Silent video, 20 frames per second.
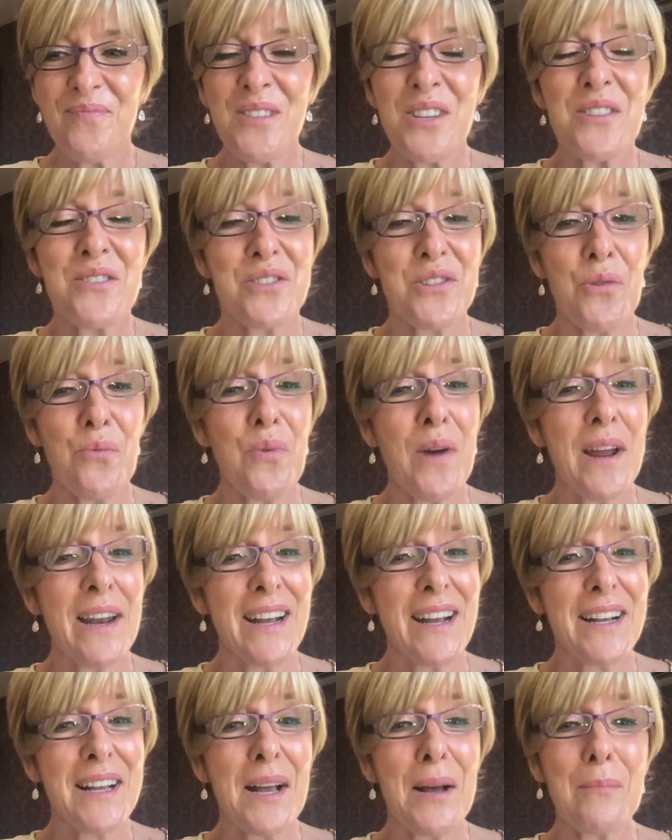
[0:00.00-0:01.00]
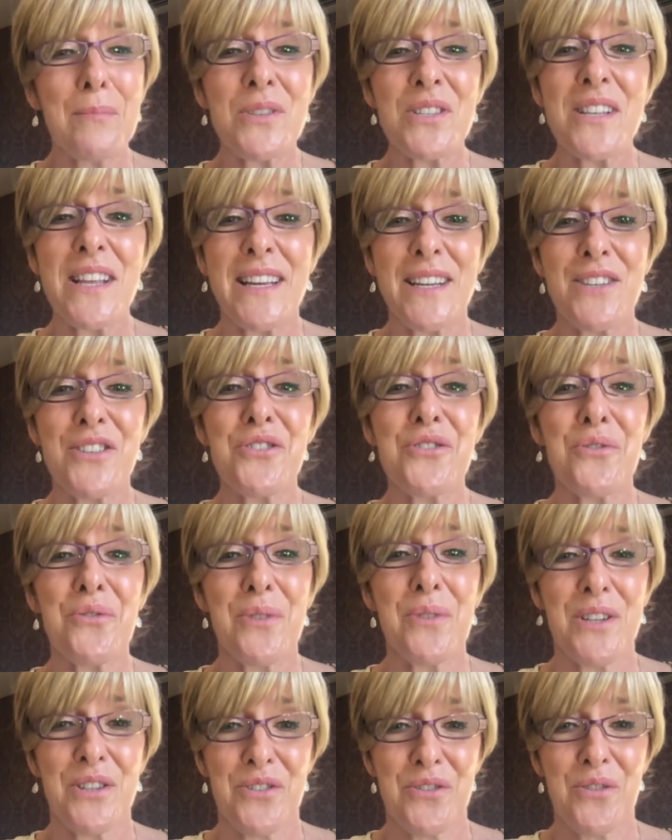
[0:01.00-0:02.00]
So when it comes then to,
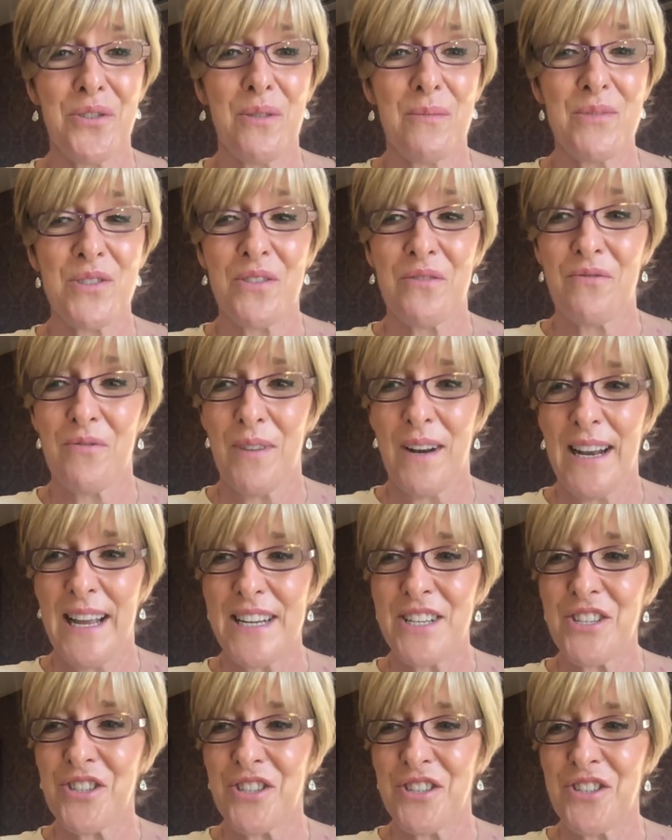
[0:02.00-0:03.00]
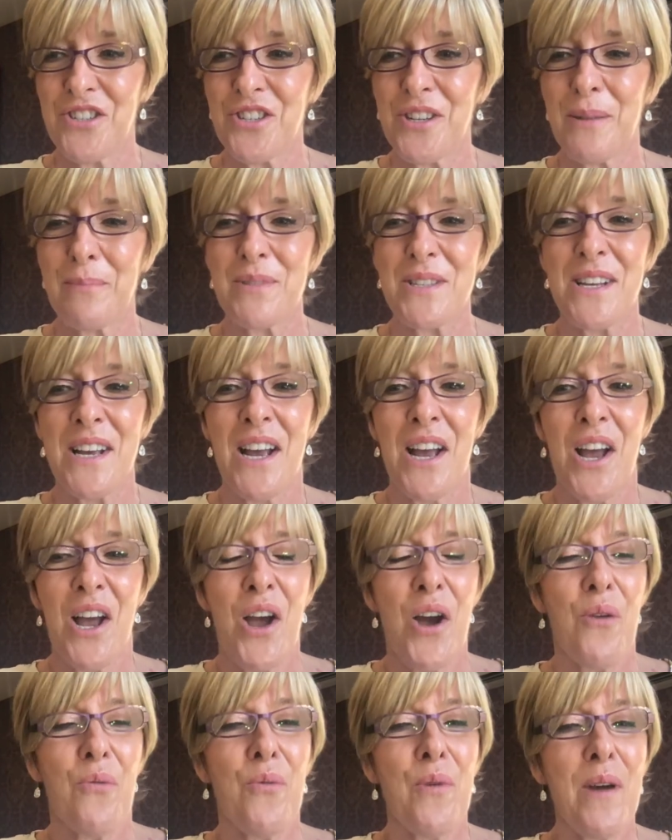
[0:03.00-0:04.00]
in terms of relationships,
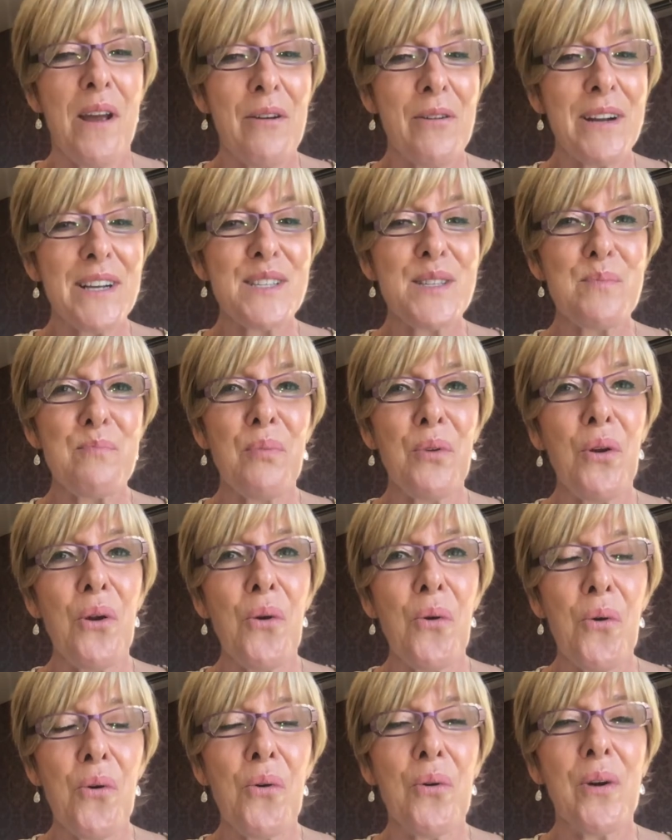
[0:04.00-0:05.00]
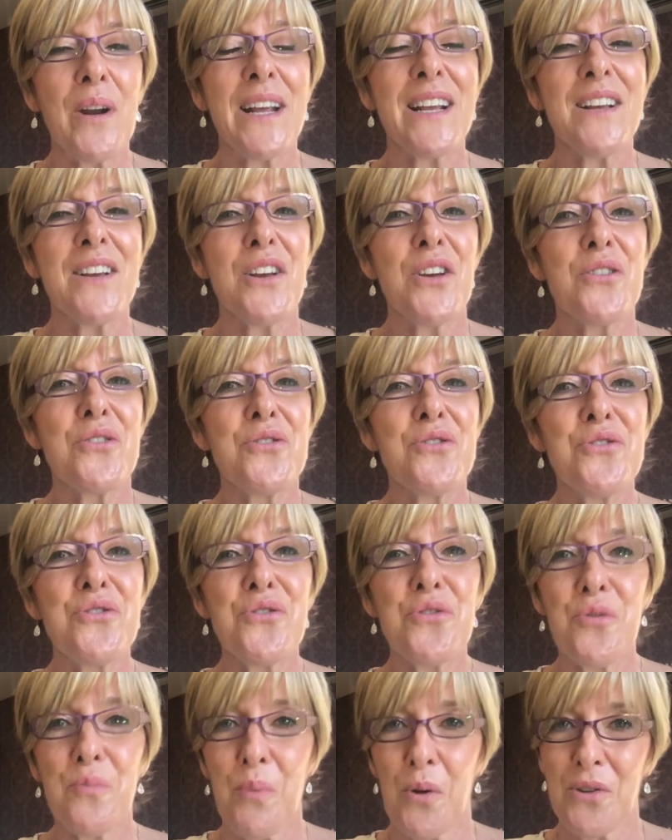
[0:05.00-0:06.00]
we're exploring
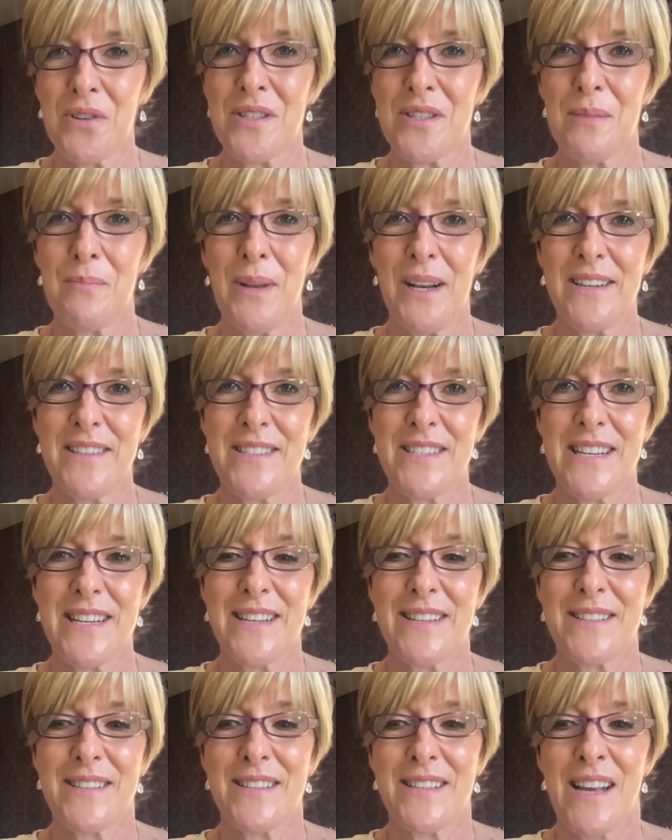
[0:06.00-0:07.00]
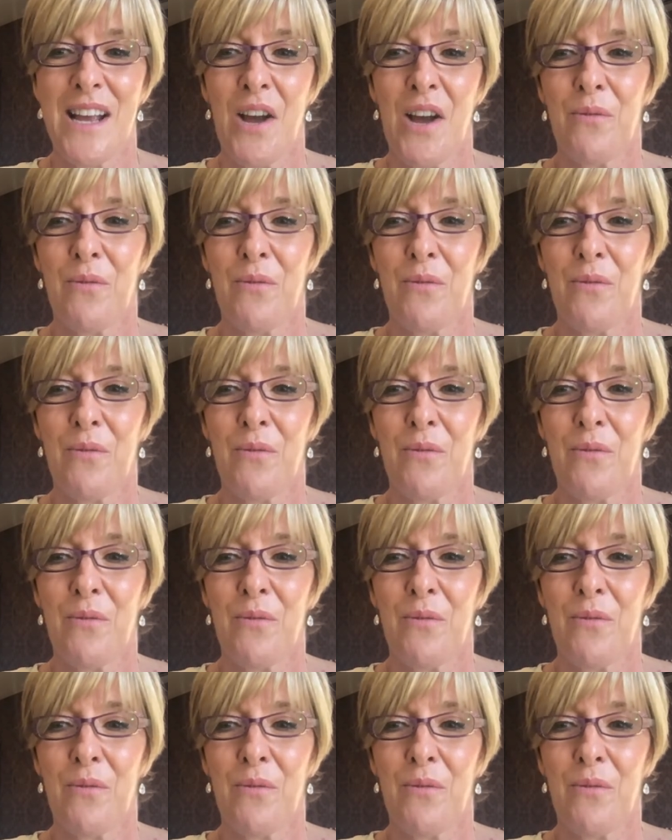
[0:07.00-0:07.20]
new possibilities.